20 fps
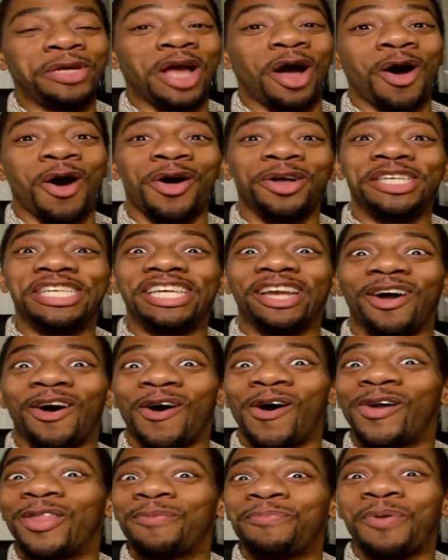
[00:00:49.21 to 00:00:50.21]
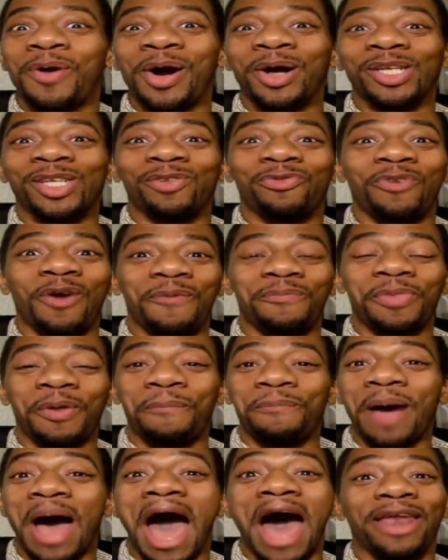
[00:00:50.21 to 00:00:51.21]
We all did all the parts from the
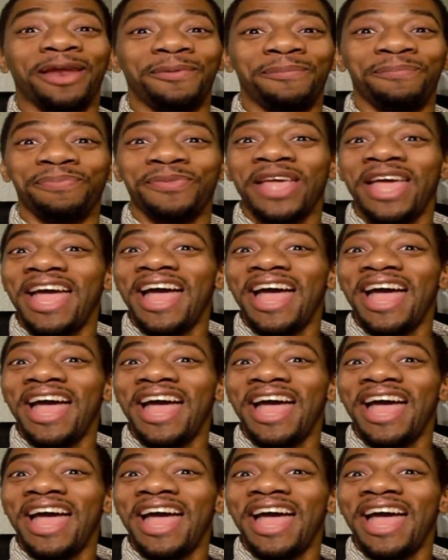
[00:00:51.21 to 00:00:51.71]
bottom